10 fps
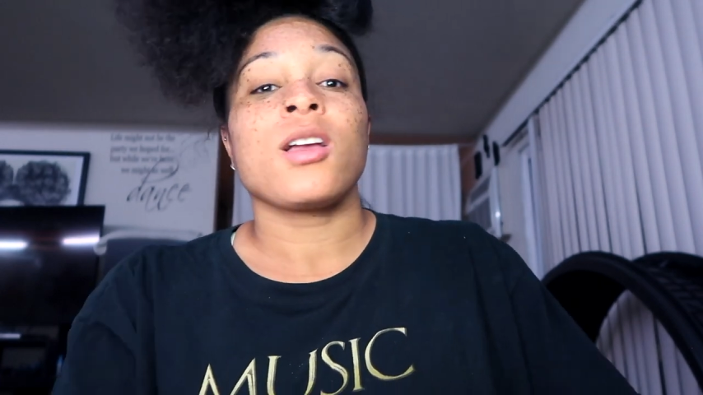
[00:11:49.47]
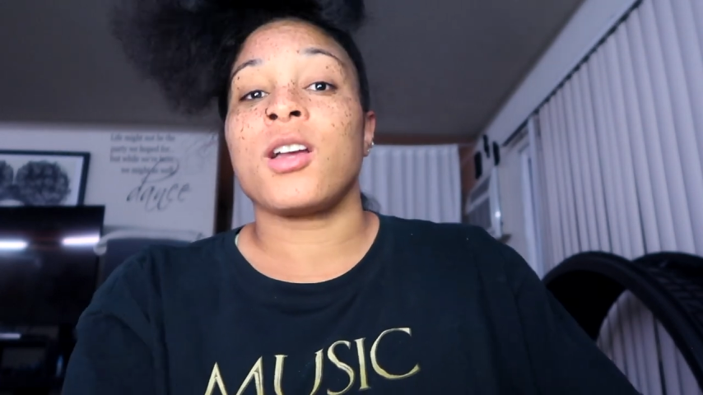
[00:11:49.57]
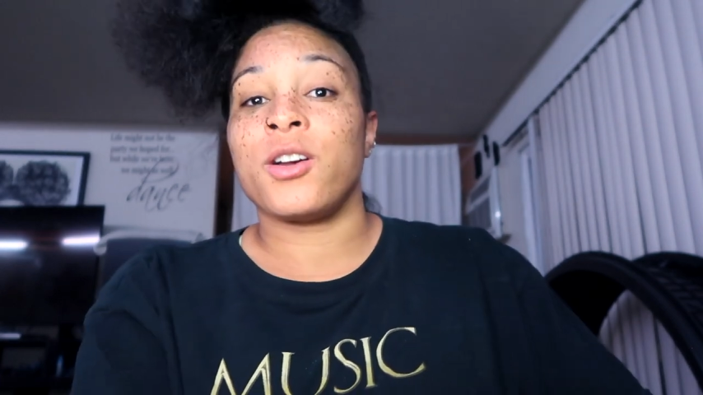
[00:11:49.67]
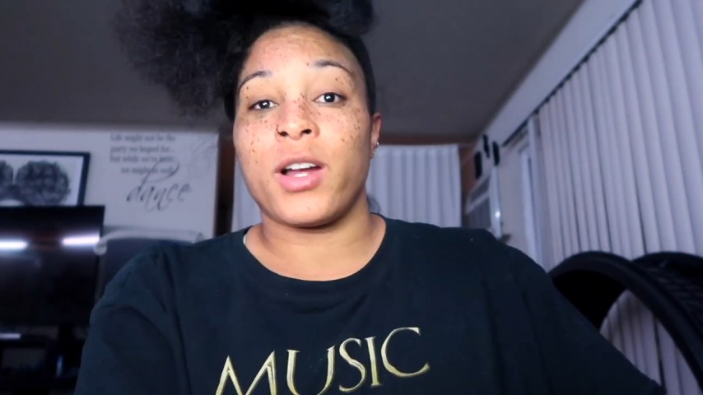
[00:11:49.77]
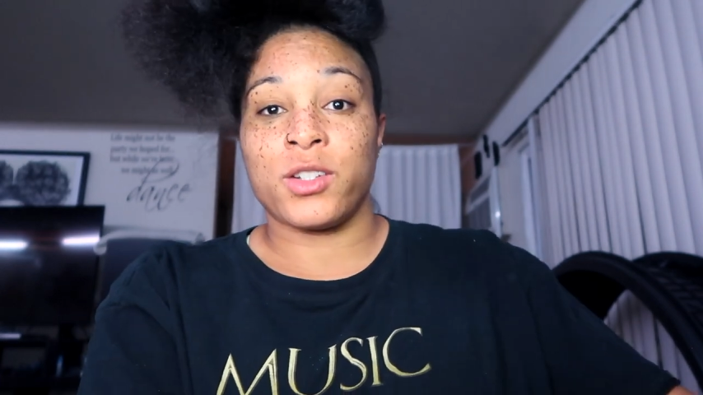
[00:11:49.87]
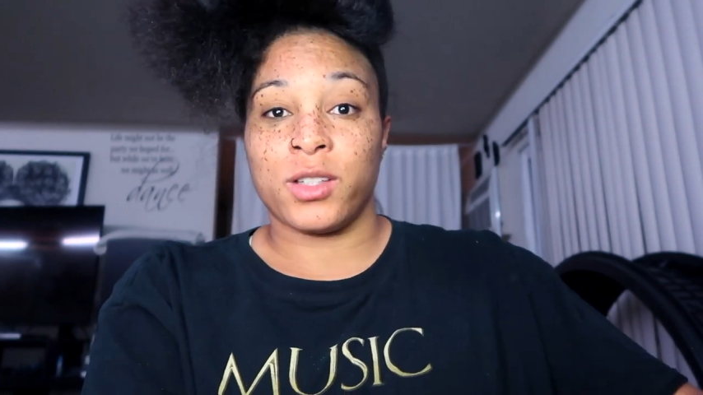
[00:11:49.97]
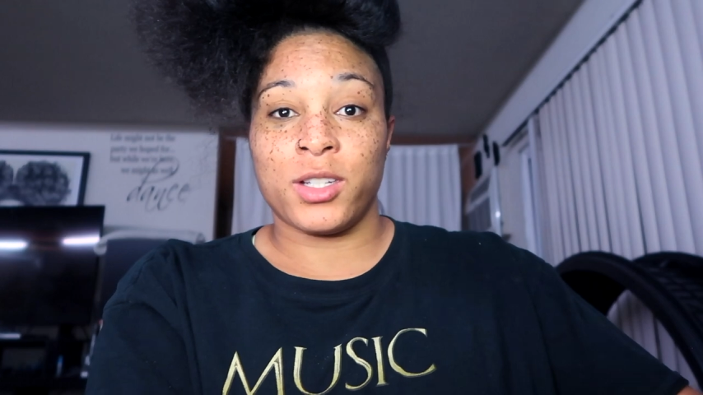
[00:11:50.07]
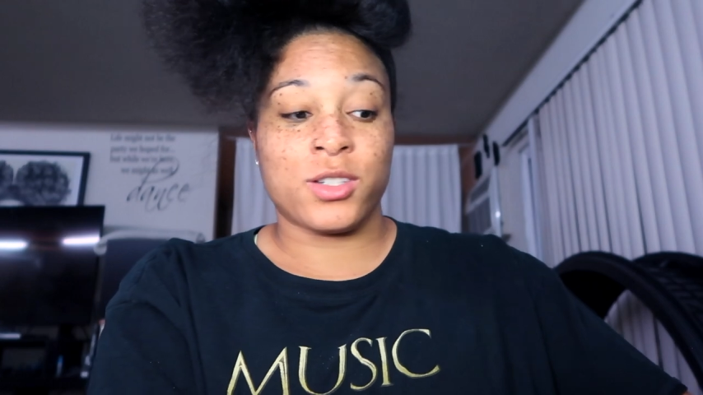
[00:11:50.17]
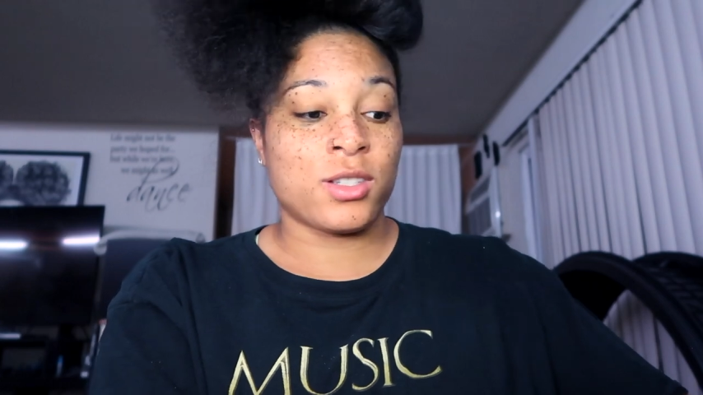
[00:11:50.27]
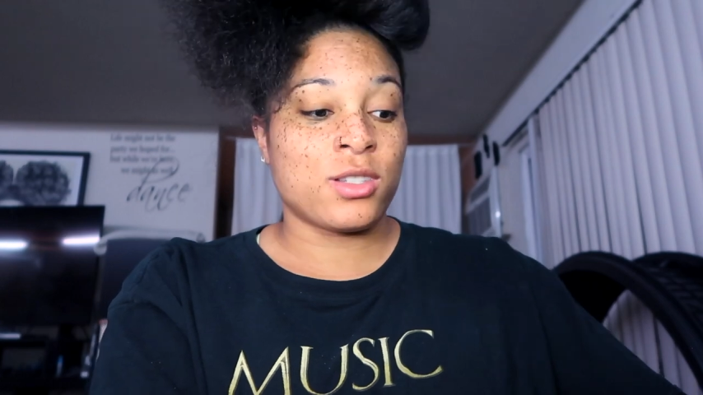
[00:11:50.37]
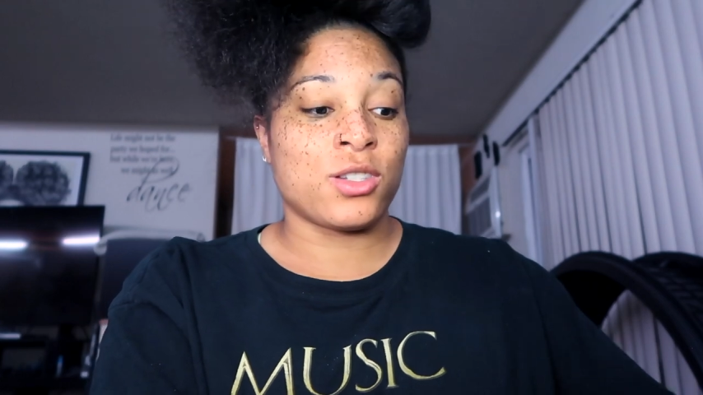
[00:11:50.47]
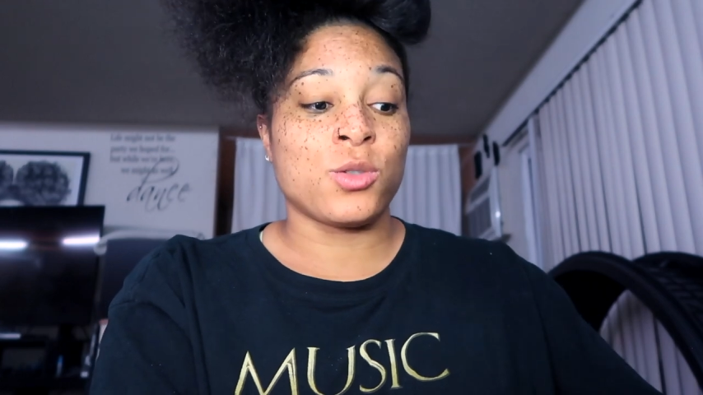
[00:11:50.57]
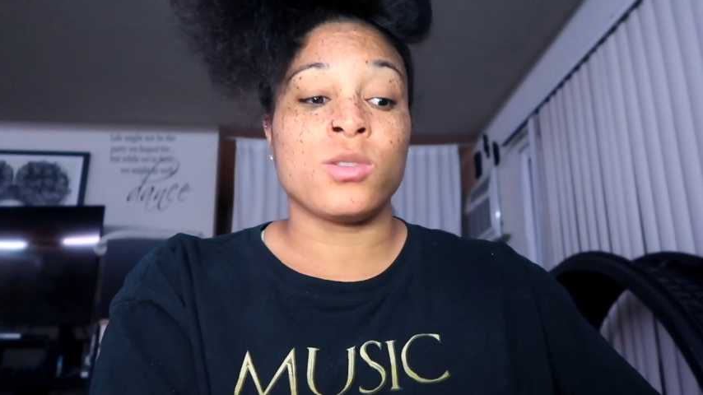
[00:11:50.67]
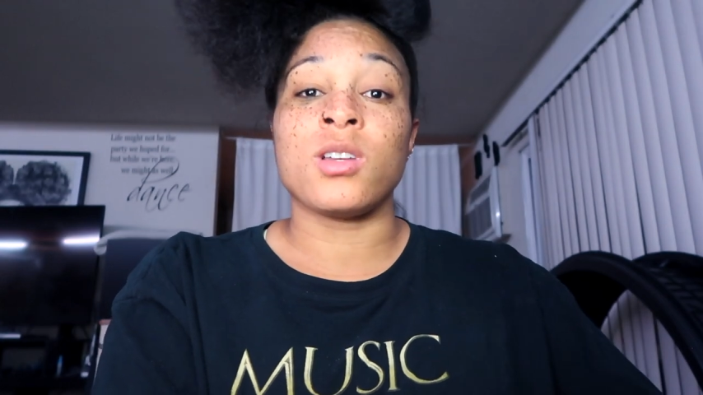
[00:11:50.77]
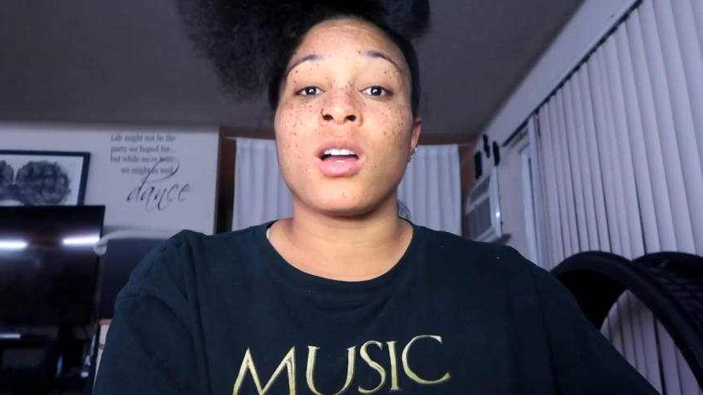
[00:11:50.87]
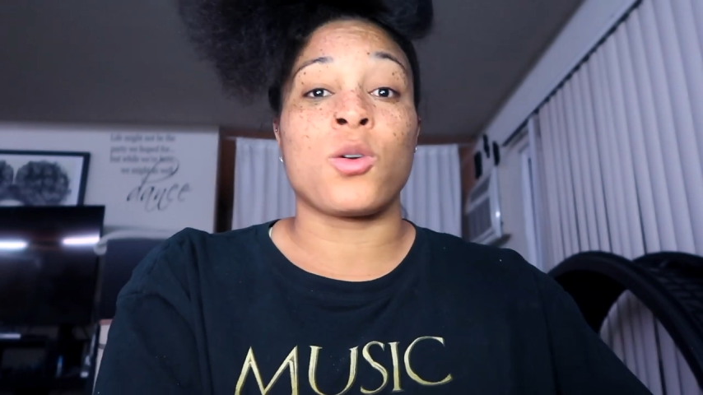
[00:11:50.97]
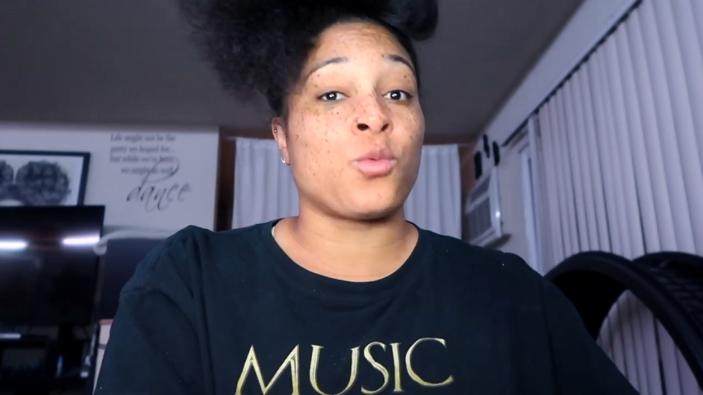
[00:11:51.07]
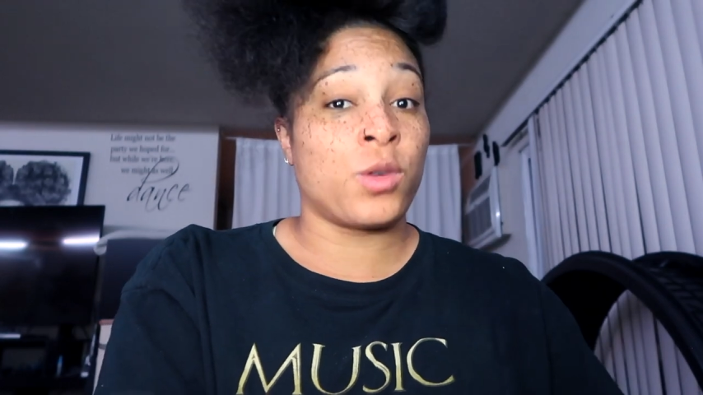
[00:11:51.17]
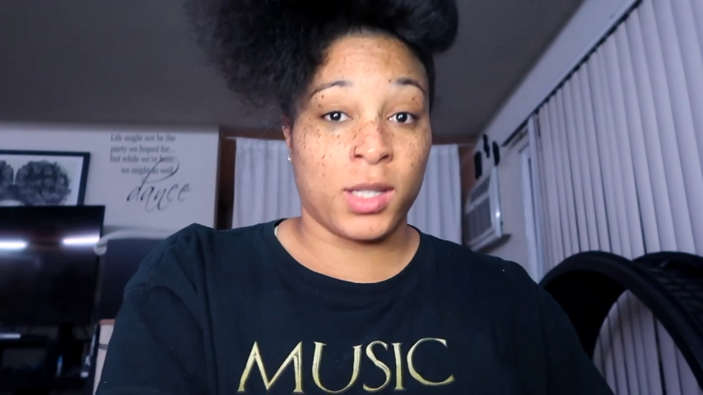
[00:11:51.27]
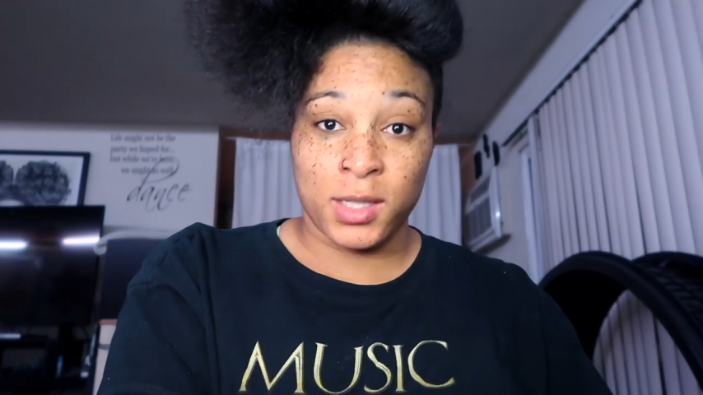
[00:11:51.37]
Congratulations, you dug
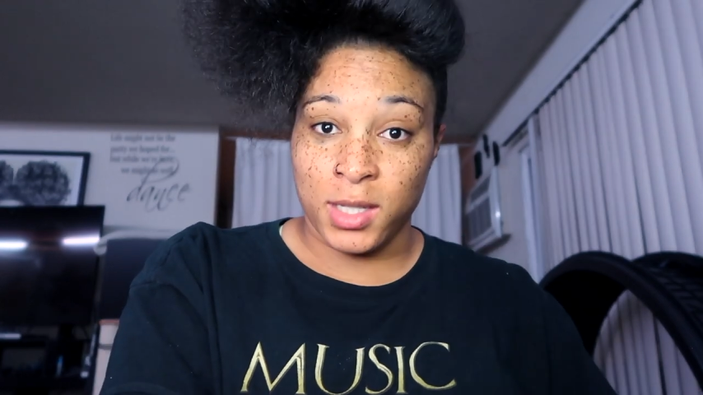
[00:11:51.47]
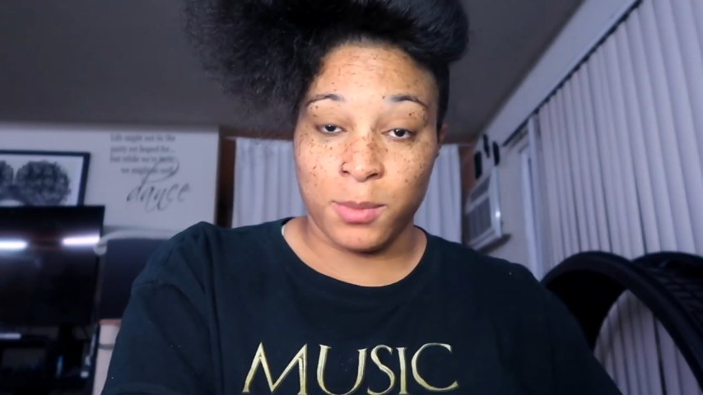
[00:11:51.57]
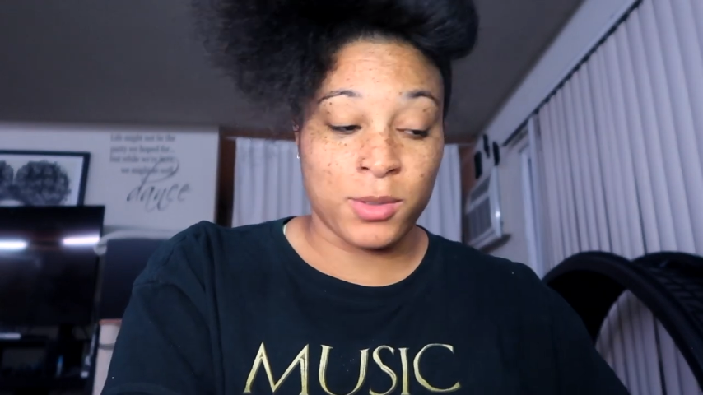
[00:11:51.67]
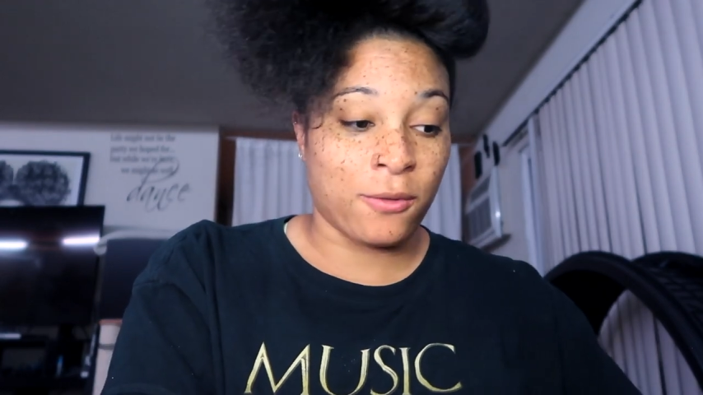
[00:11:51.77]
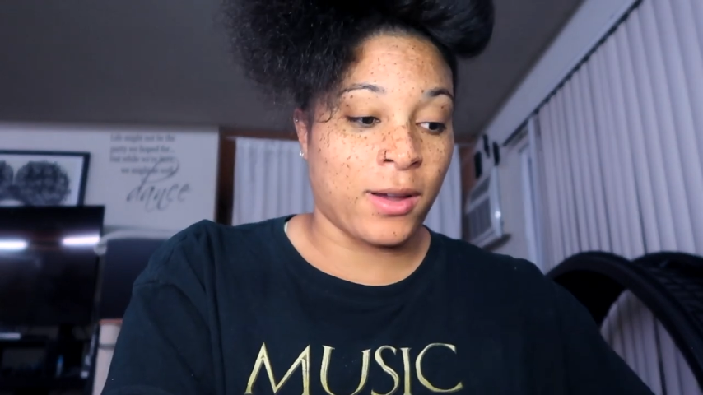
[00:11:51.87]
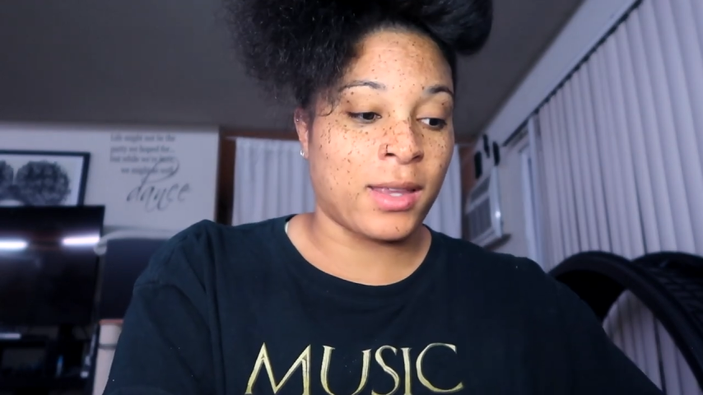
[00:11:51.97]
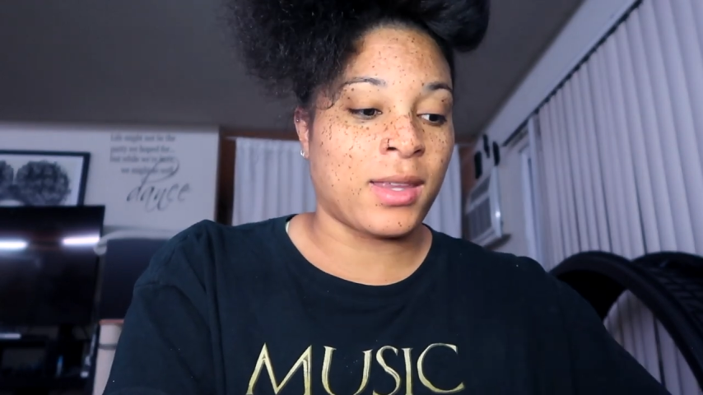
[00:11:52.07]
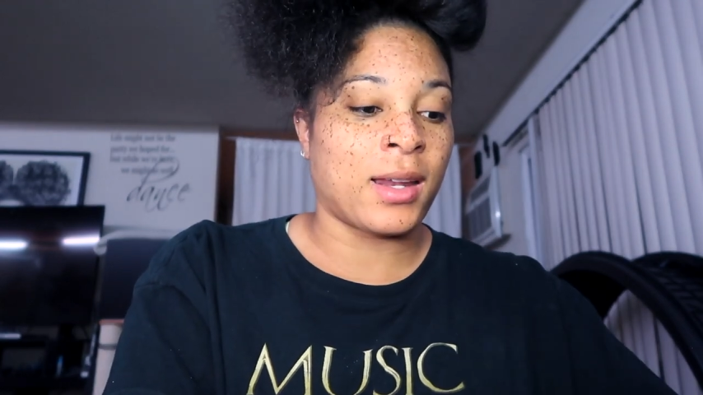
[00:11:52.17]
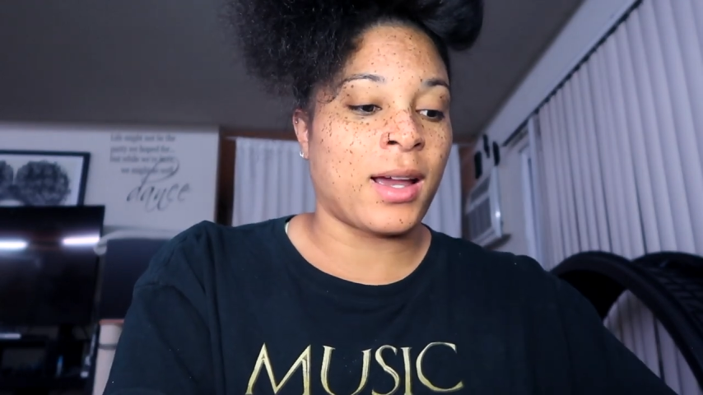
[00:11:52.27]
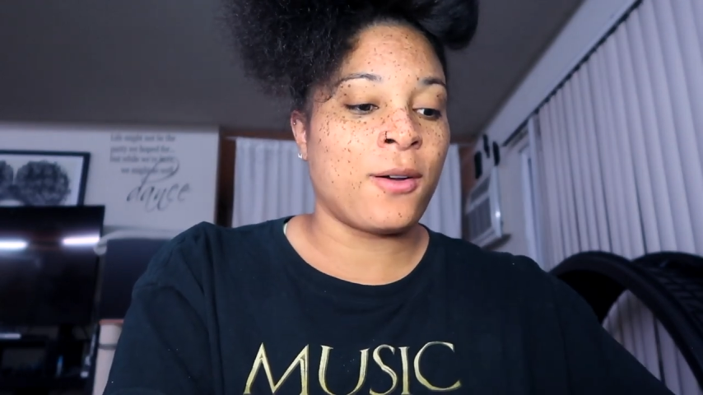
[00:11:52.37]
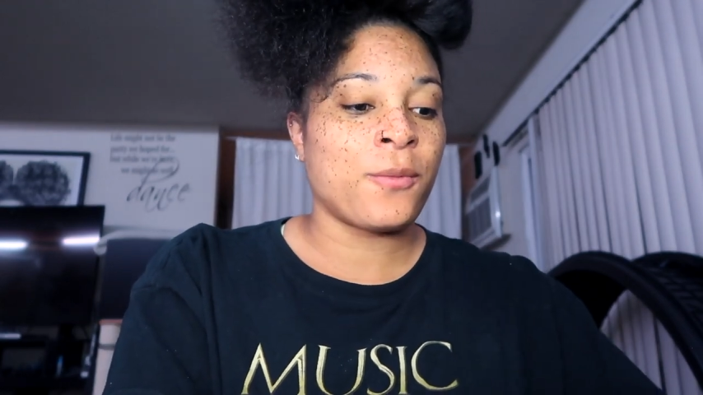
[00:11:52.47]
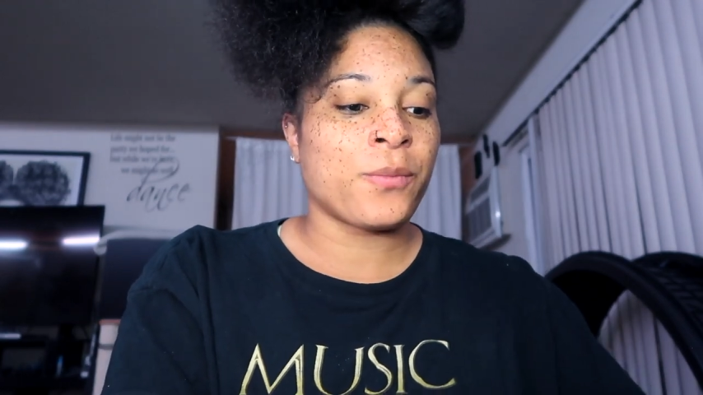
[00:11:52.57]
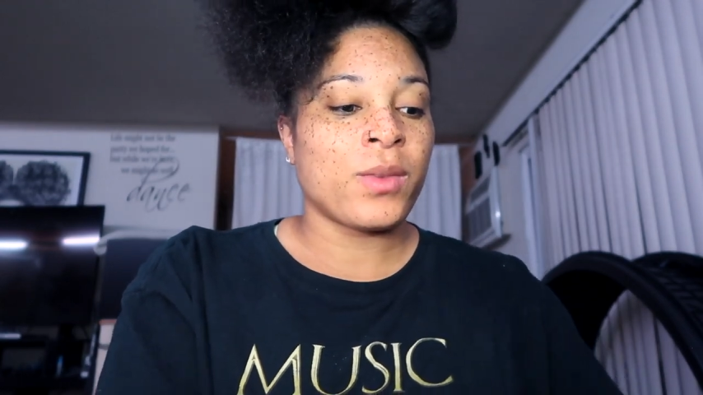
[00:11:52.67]
really deep to find that out.